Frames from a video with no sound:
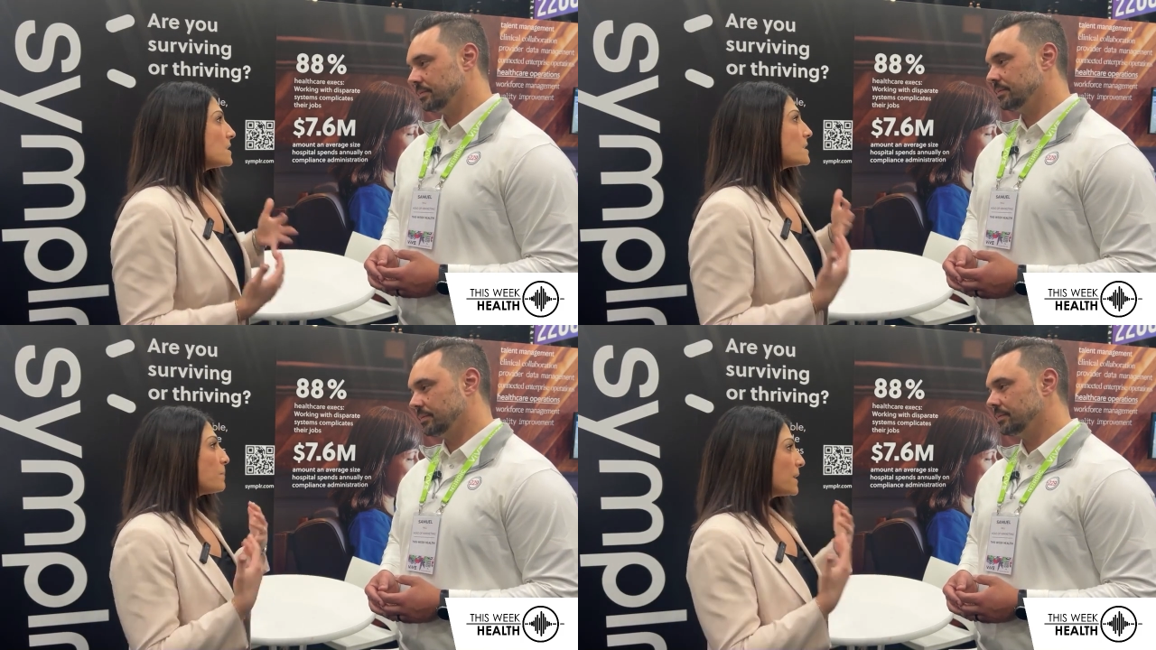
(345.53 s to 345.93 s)

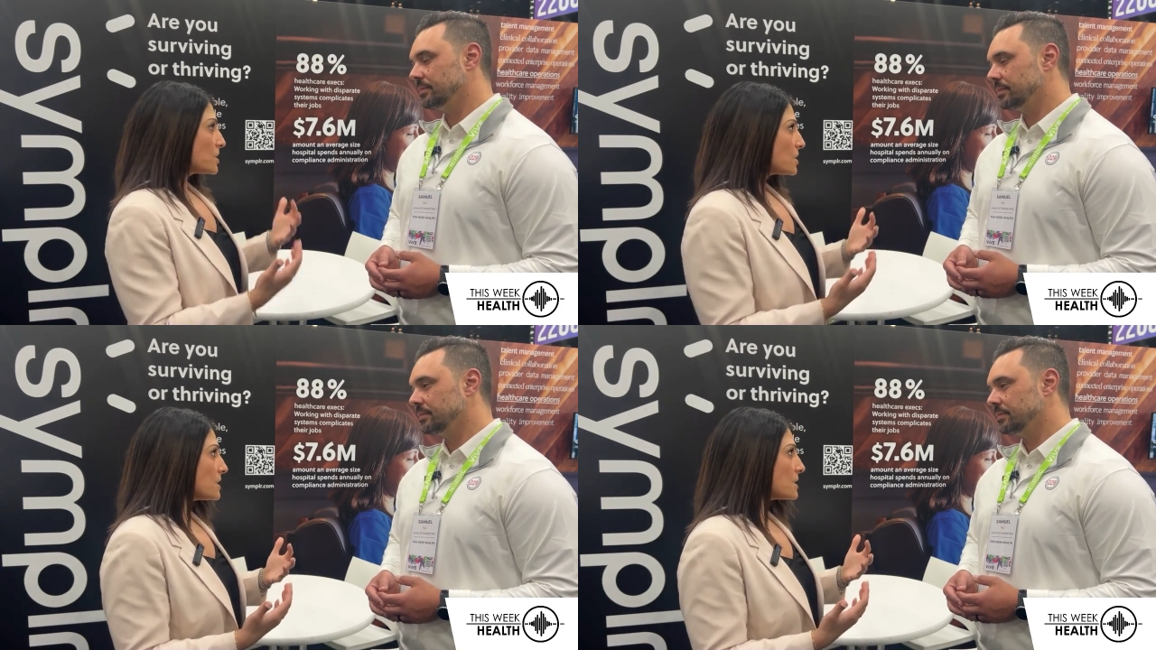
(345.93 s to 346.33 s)
Speaker 1: to
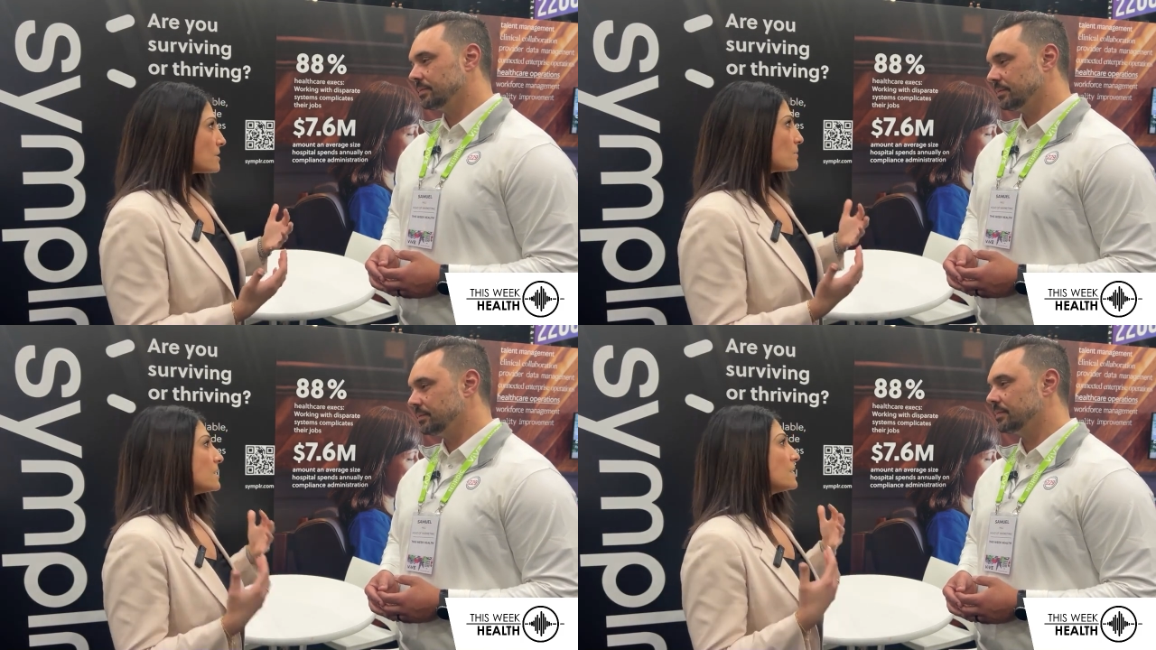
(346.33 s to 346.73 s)
patients
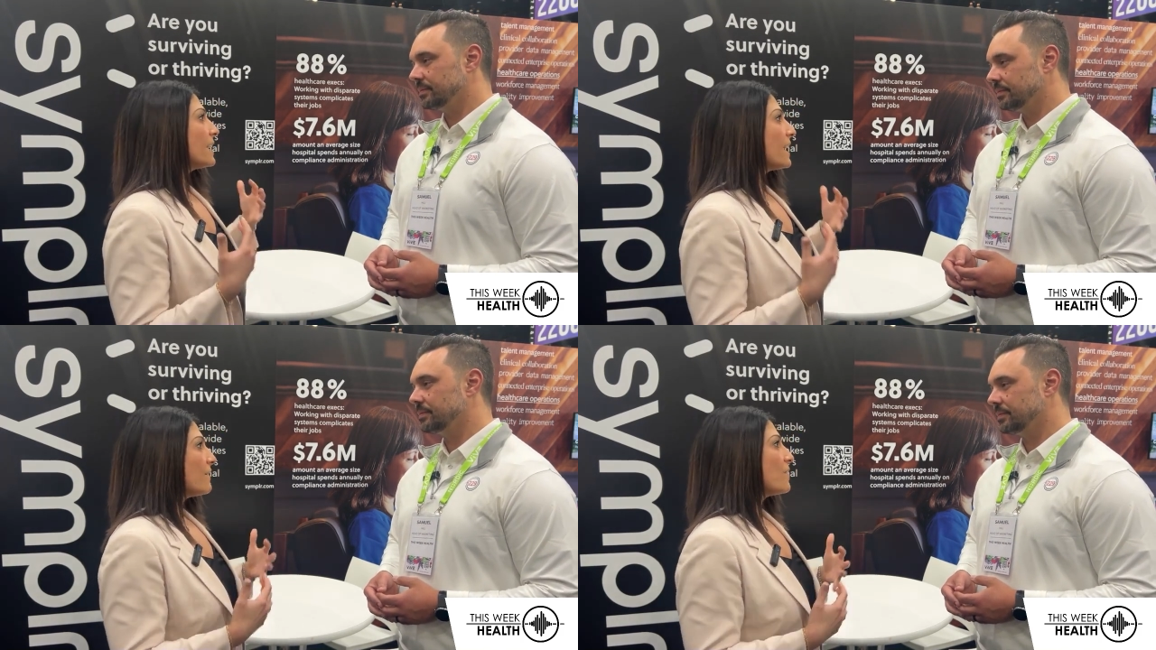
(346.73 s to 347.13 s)
so that they
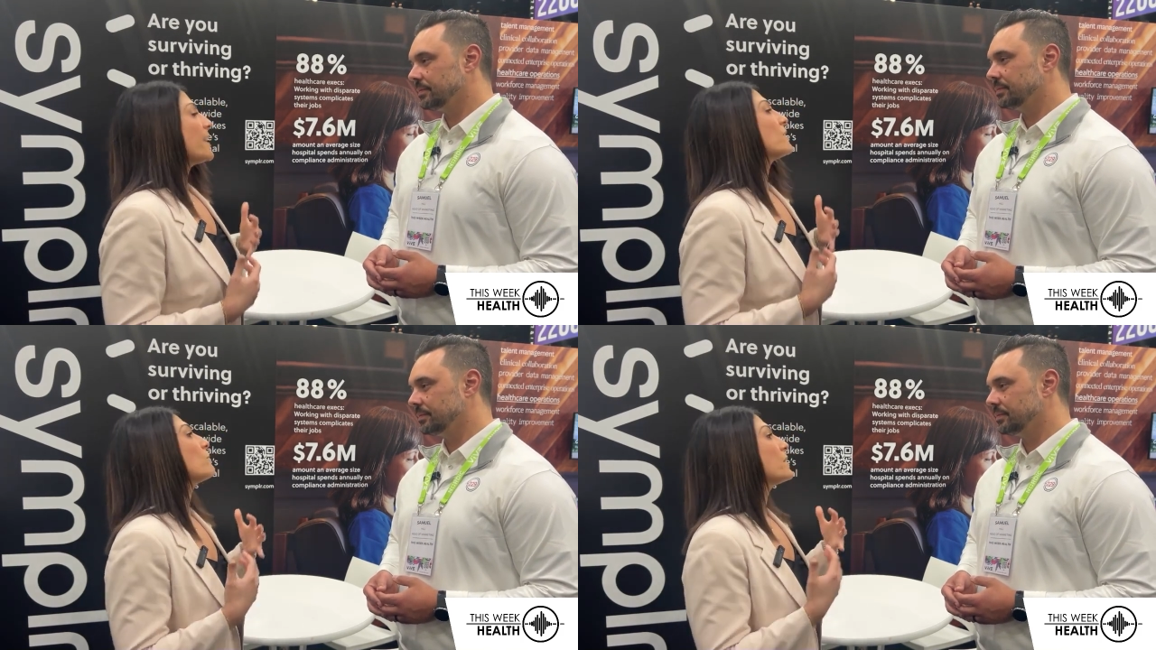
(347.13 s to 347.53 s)
have
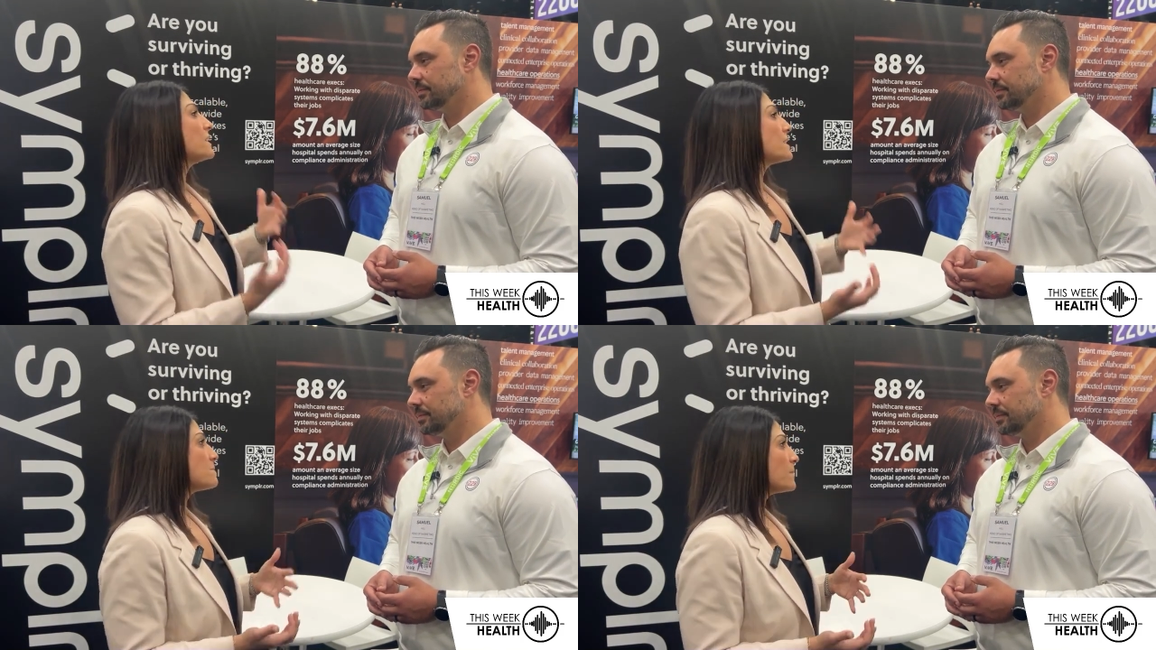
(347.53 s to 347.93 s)
that great
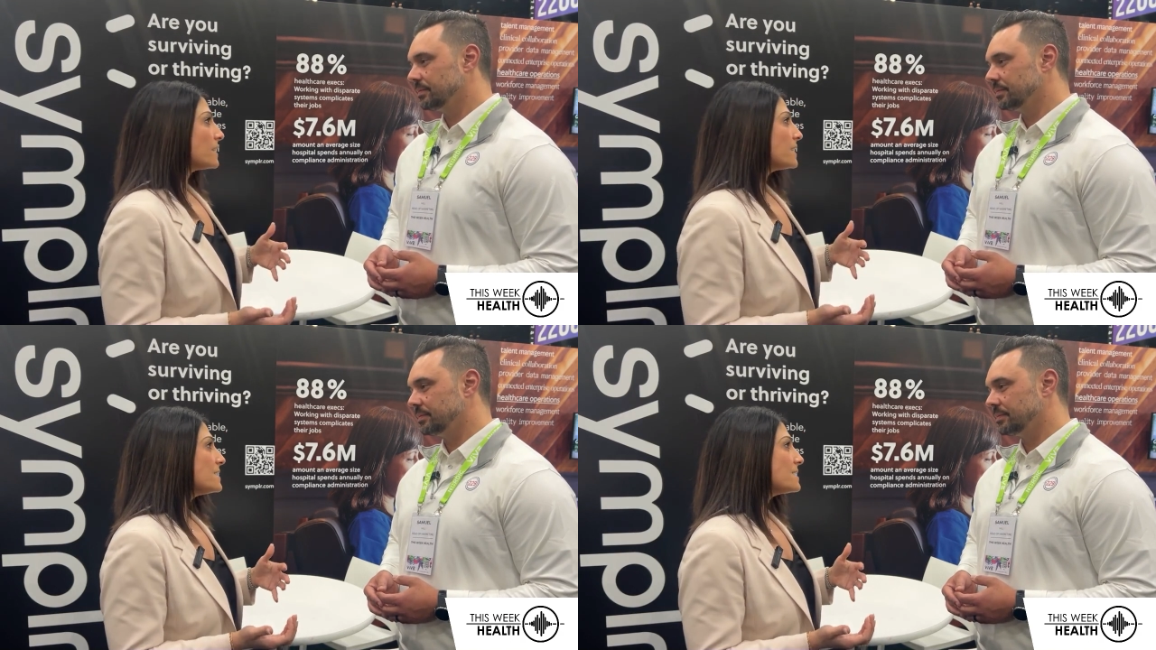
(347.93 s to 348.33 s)

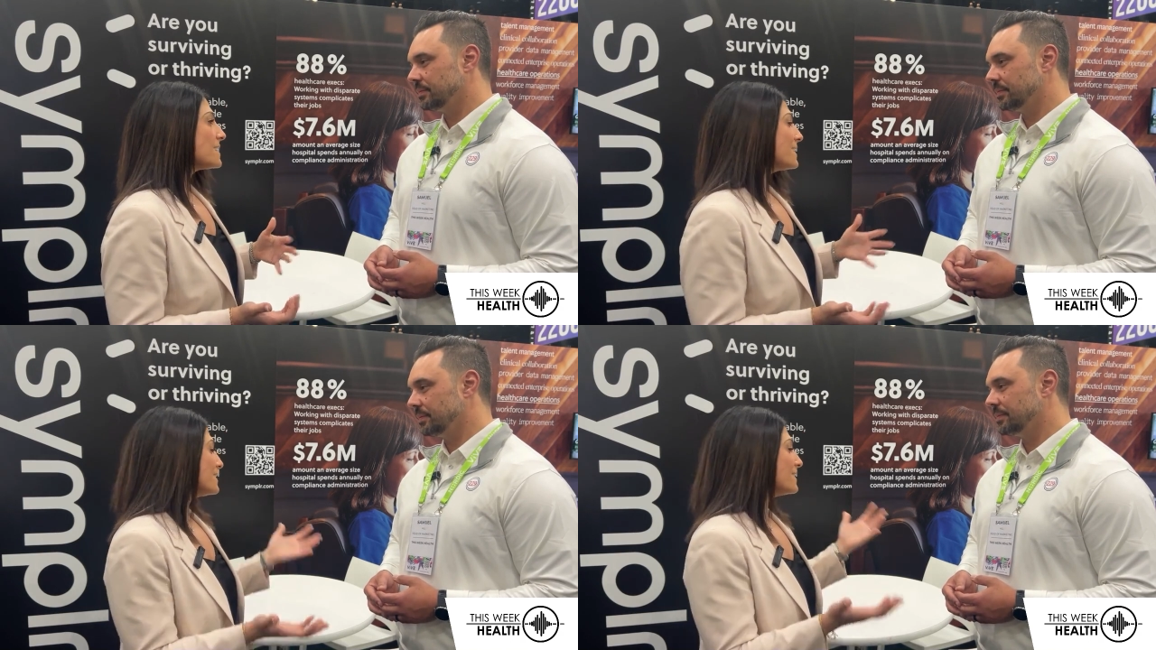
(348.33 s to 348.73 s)
experience
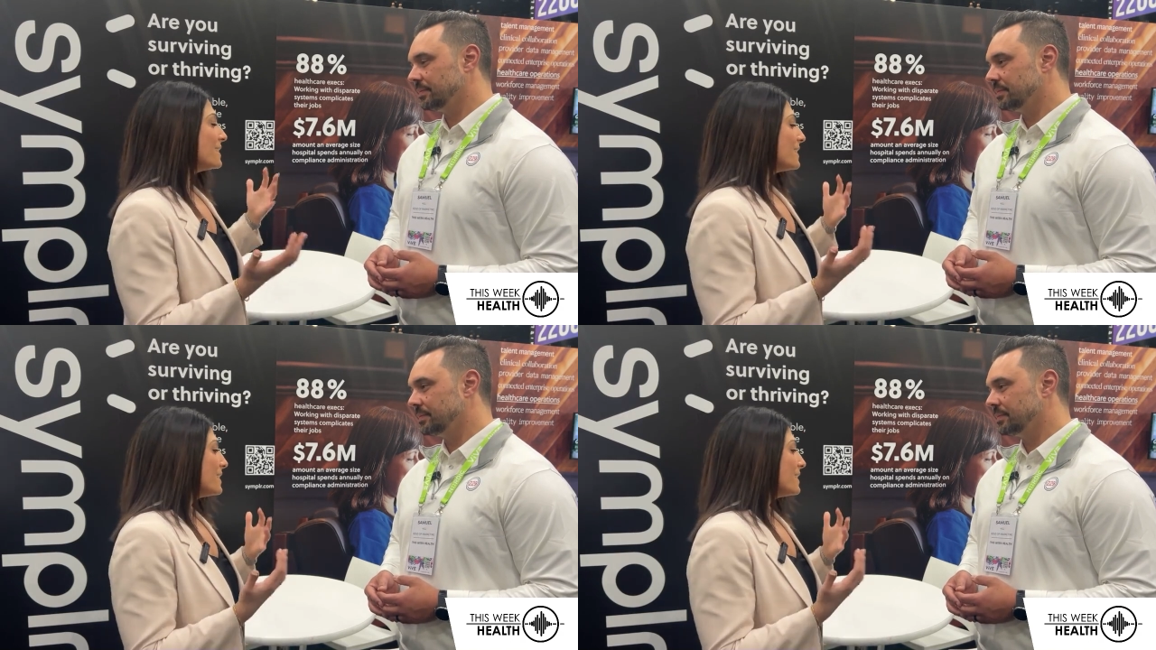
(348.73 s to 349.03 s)
and